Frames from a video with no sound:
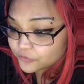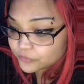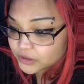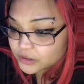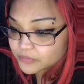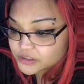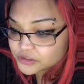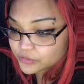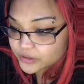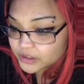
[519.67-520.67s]
reading my
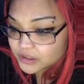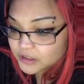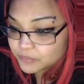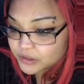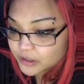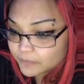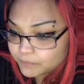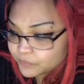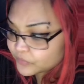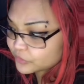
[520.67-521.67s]
story and keep it up.
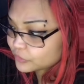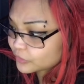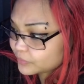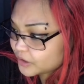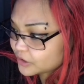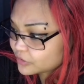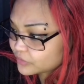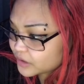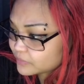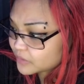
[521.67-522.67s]
You're being a
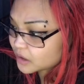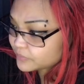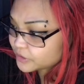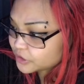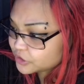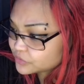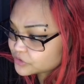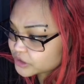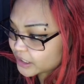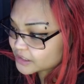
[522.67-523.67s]
great mom and a
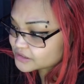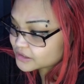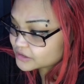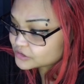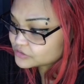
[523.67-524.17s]
huge asset to